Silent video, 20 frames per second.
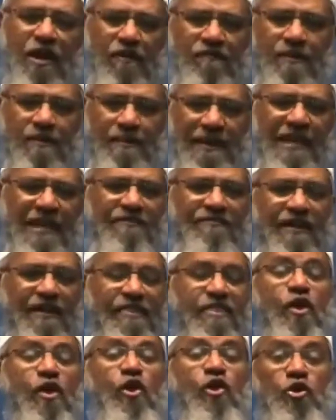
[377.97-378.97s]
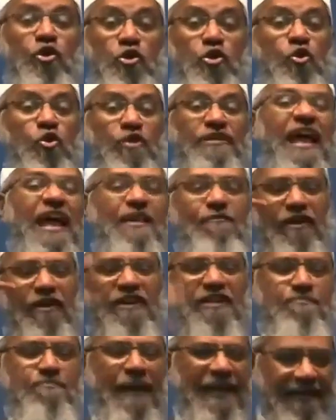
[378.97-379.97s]
of the believers, you tell what
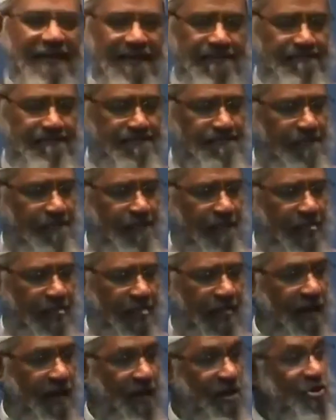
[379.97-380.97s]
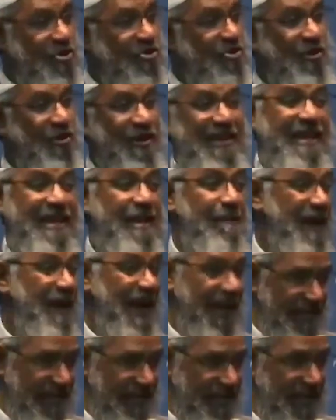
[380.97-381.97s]
is better. So he
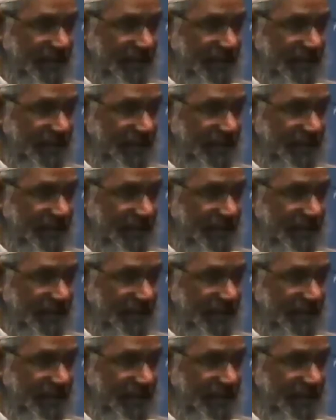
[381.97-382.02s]
replies,